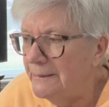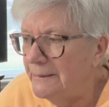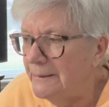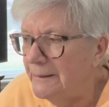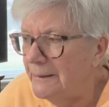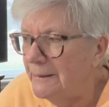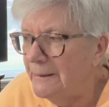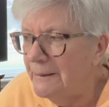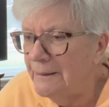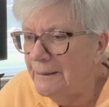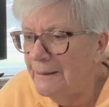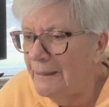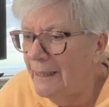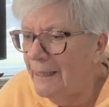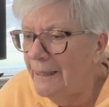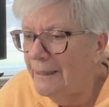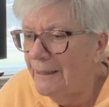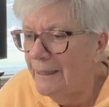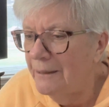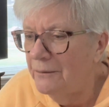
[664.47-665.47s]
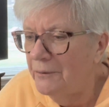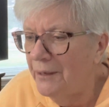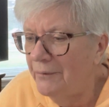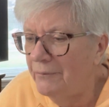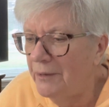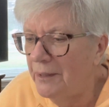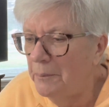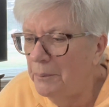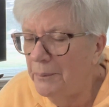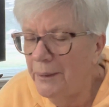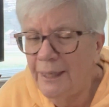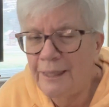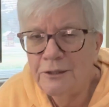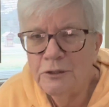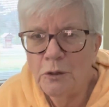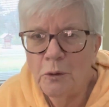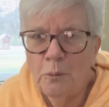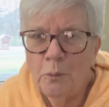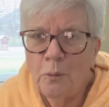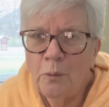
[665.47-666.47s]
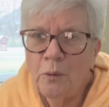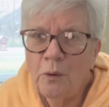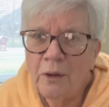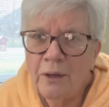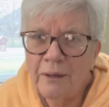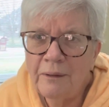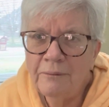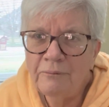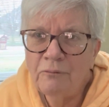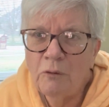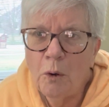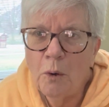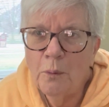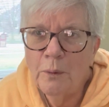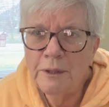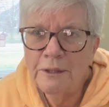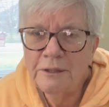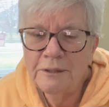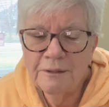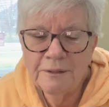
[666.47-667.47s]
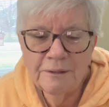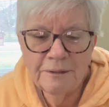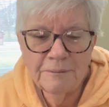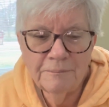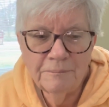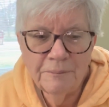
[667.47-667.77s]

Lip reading: Other than that, I don't have any plans. Looking forward to